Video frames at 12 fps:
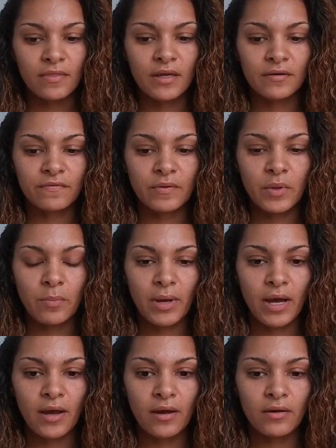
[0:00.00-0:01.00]
Then from
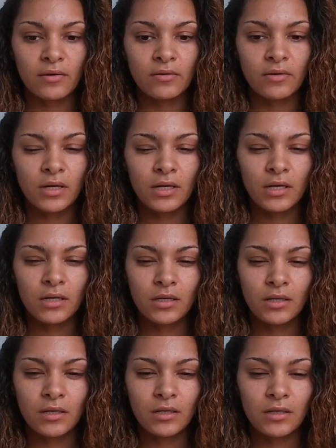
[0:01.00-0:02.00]
about
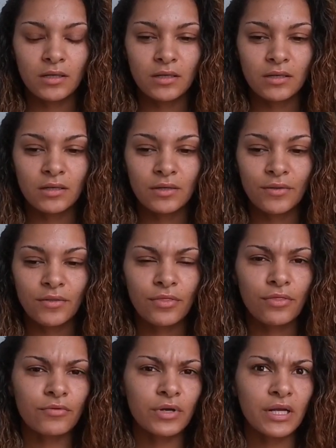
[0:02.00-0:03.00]

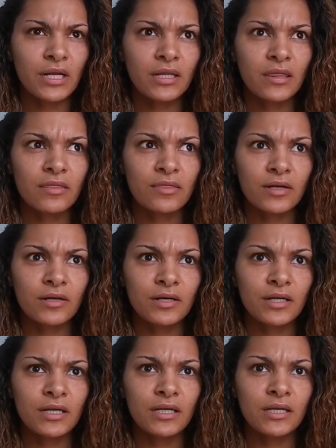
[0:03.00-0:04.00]

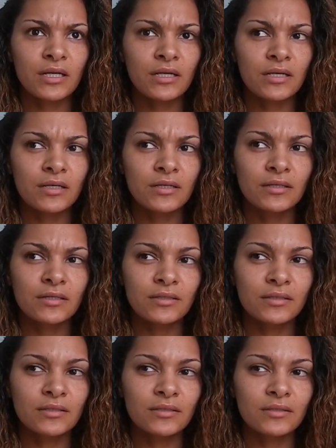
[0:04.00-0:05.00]
3:30,
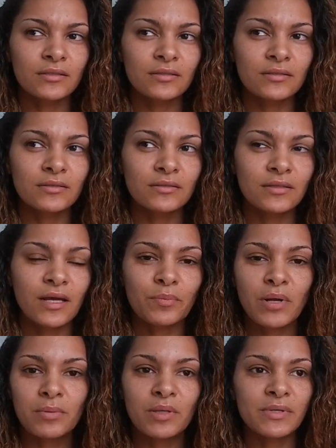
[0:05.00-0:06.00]
I'm
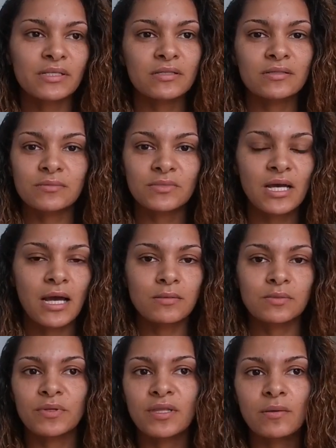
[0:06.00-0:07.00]
probably missing some
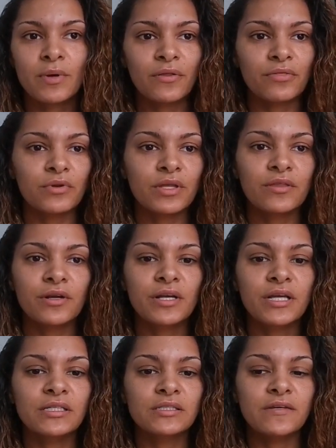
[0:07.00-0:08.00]
times, but then about
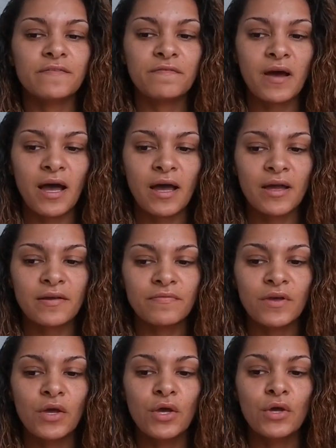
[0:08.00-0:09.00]
3:30 to 5,